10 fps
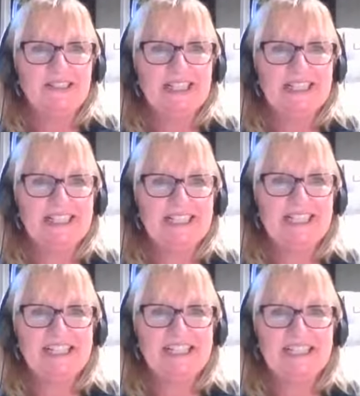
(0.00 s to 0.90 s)

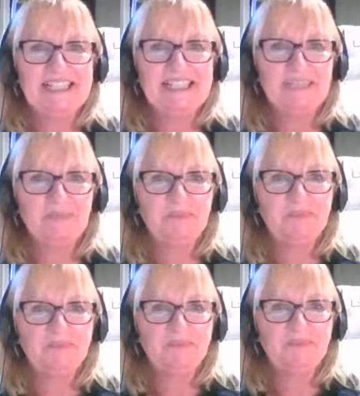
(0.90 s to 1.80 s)
Okay.
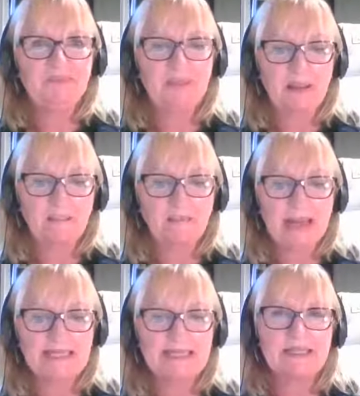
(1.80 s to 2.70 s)
A
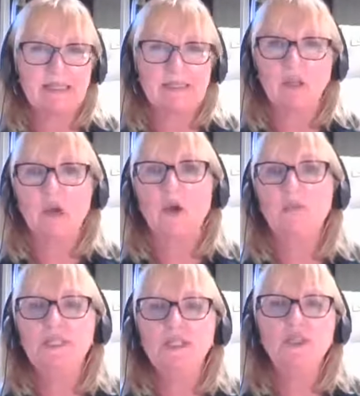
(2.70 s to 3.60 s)
Madison, a
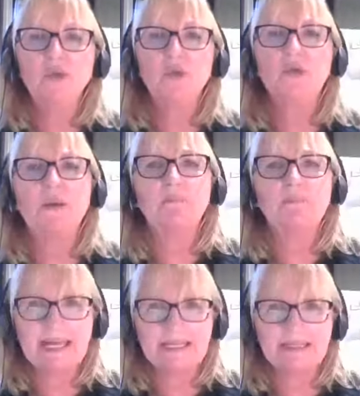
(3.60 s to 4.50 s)
competition called a
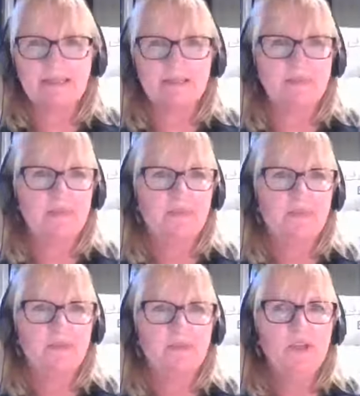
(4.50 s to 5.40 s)
Madison.
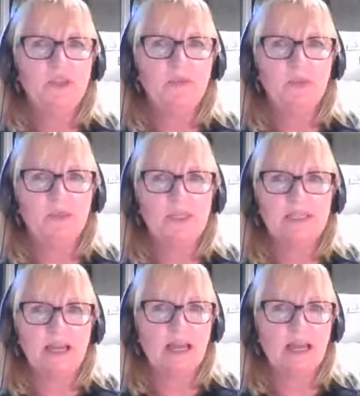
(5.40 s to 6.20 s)
Which sport is